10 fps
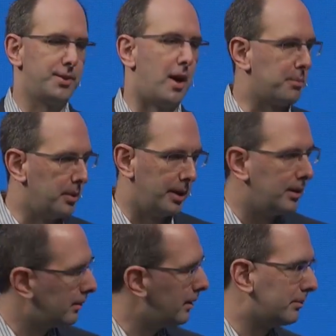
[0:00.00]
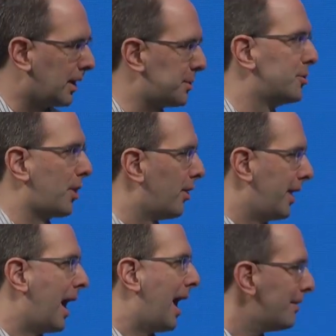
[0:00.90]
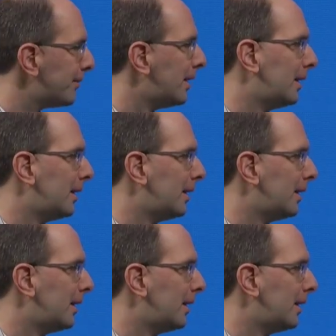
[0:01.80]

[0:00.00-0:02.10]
software that customers already have.